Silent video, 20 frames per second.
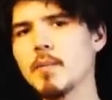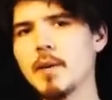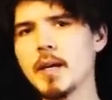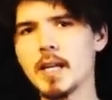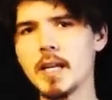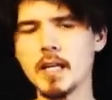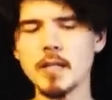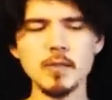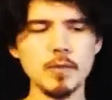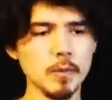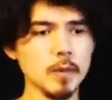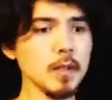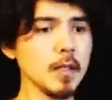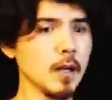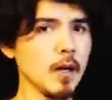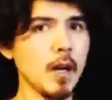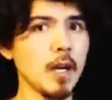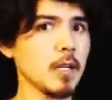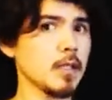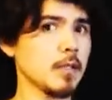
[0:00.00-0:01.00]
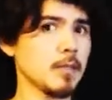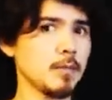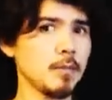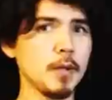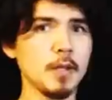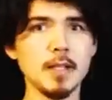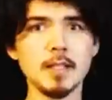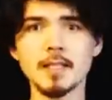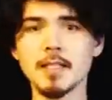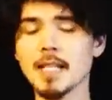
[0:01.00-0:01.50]
but it's really hard
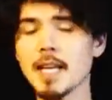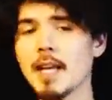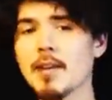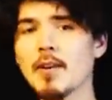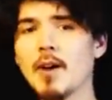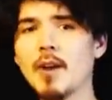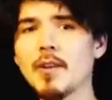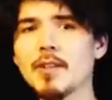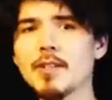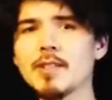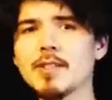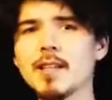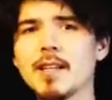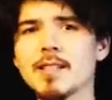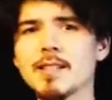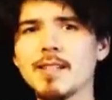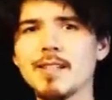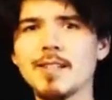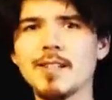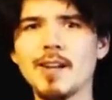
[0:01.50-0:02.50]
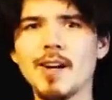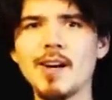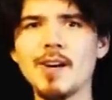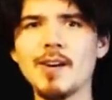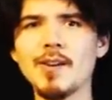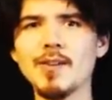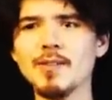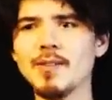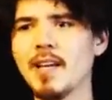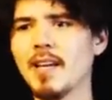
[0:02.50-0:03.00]
putting together all these things on your
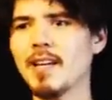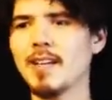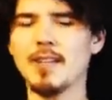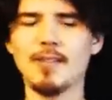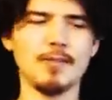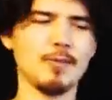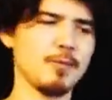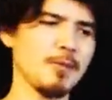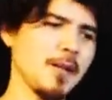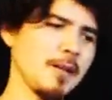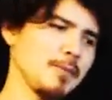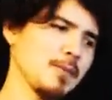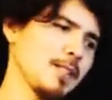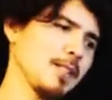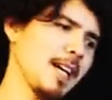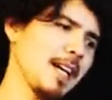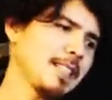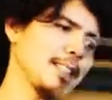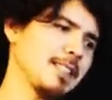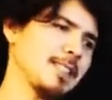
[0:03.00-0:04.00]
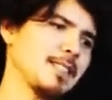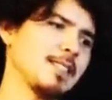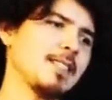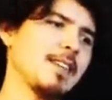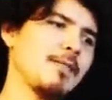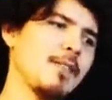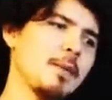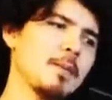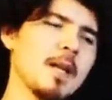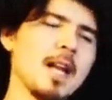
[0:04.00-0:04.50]
own, like your websites and
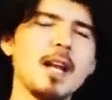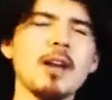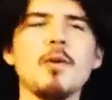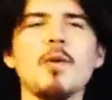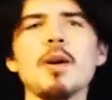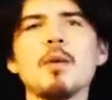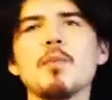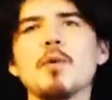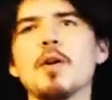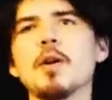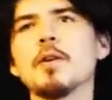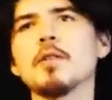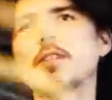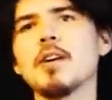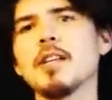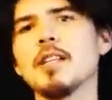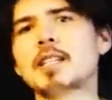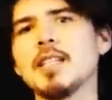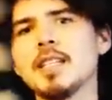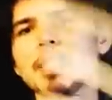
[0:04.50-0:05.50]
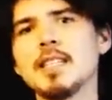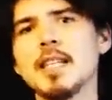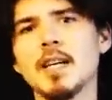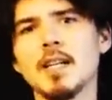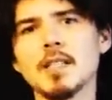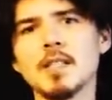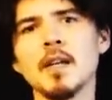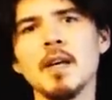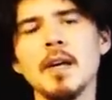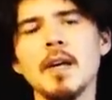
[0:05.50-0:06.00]
stuff. I mean, I don't want to bore you with all the
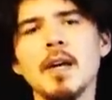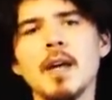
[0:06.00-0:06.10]
details,